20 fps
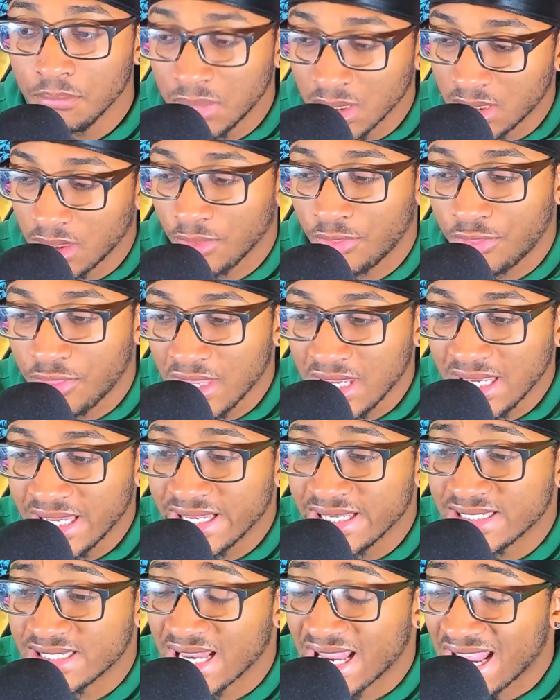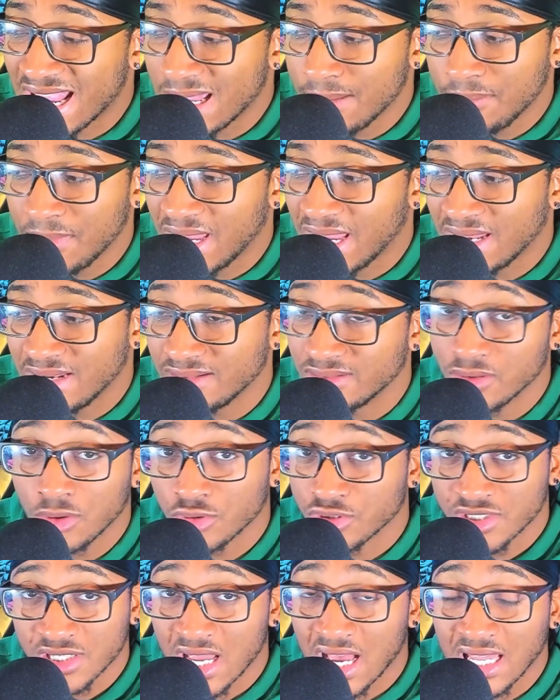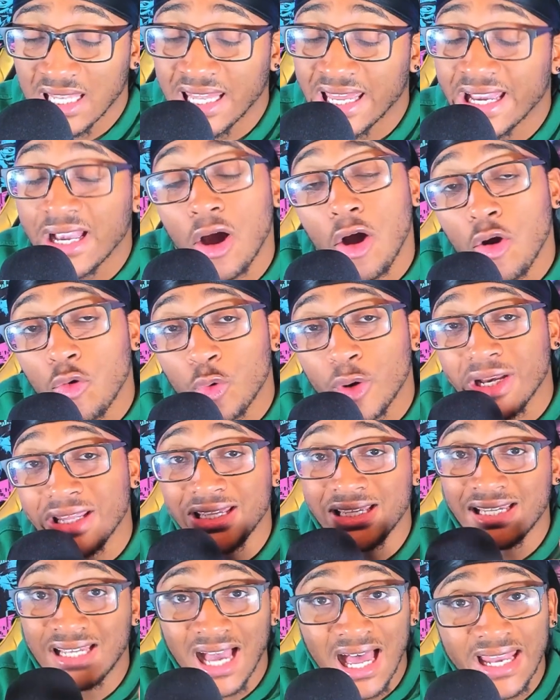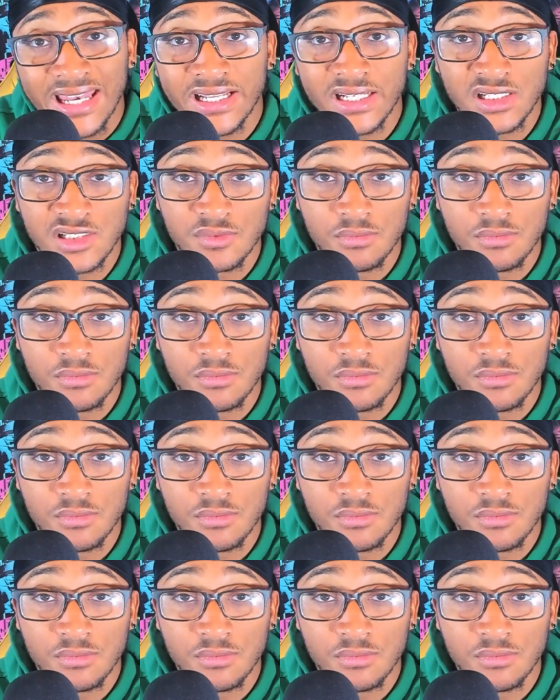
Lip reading: But the thing is, Ant-Man, or Scott Lang, already got his